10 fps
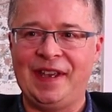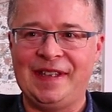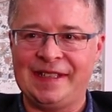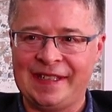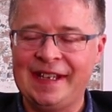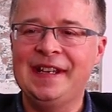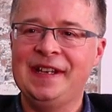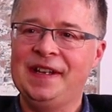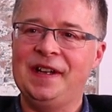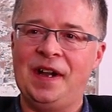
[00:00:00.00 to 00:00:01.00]

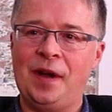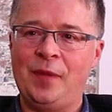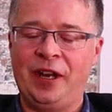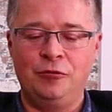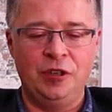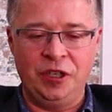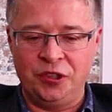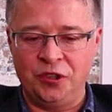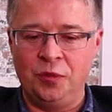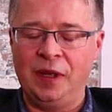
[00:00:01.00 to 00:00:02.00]
And it
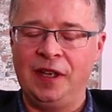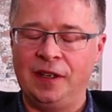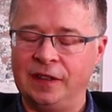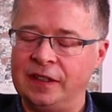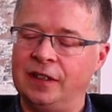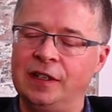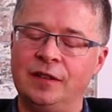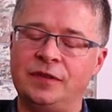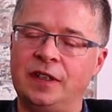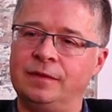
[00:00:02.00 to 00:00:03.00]
really drew me in. Yeah, I
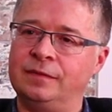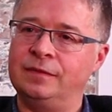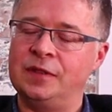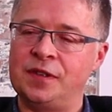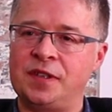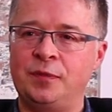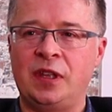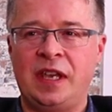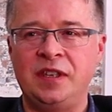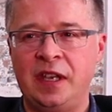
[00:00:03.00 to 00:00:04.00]
love
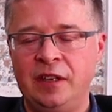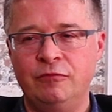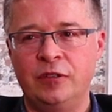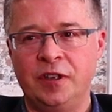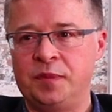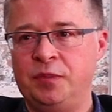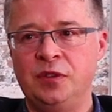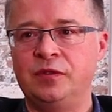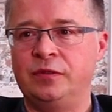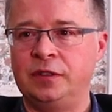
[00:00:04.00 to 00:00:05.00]
that. He writes
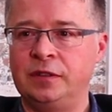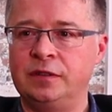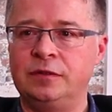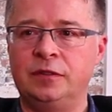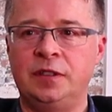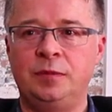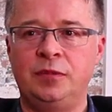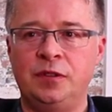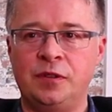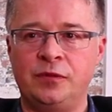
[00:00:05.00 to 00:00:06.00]
beautifully,
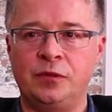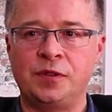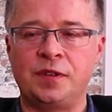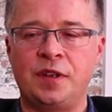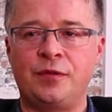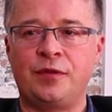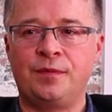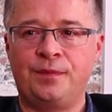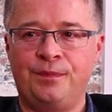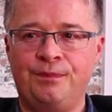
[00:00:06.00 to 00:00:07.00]
really beautiful stuff.